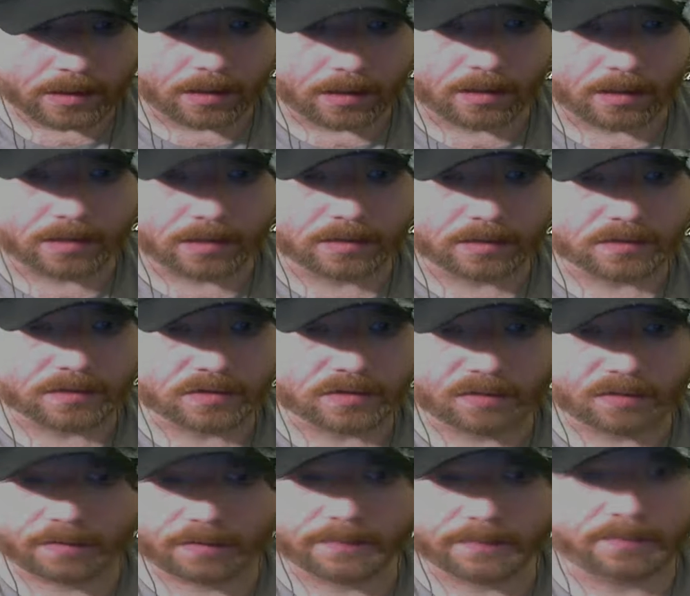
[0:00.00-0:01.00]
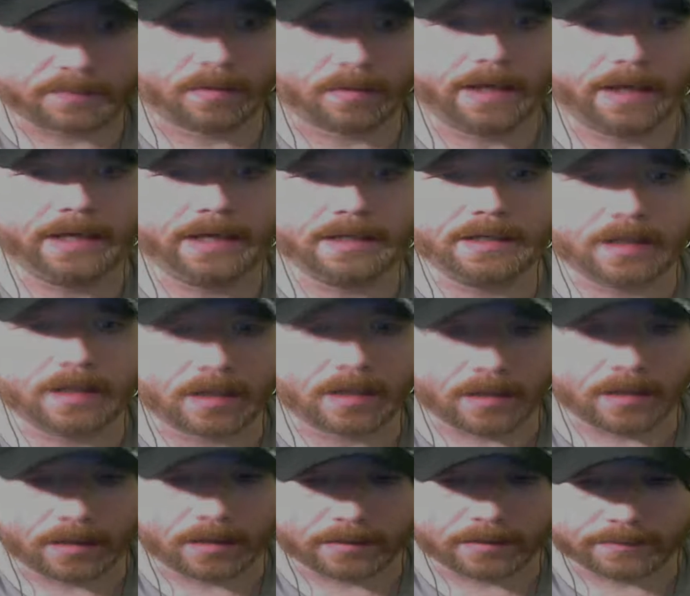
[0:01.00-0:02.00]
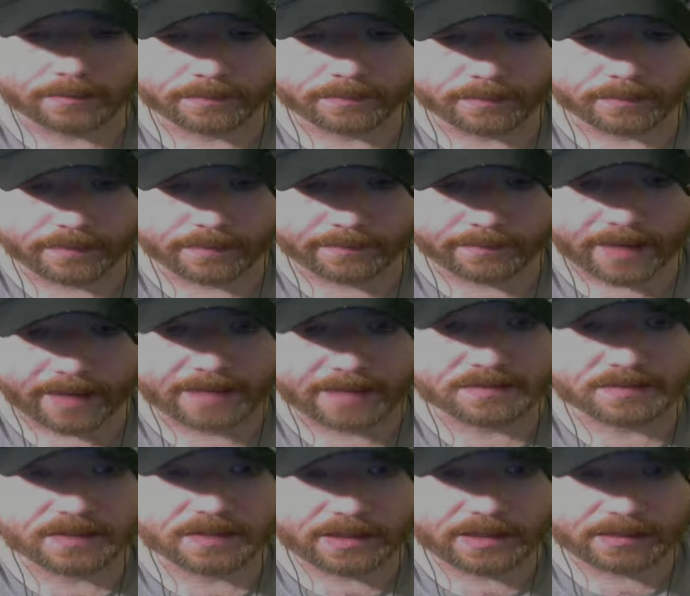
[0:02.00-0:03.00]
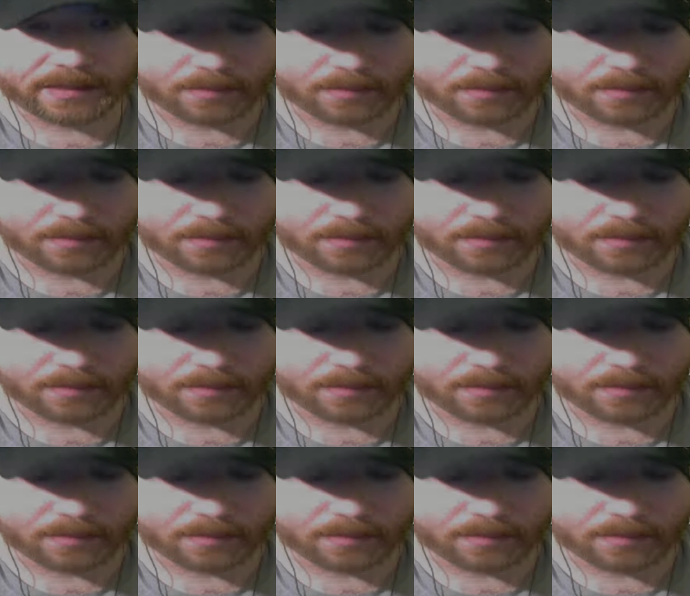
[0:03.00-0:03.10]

are so afraid of a vaccine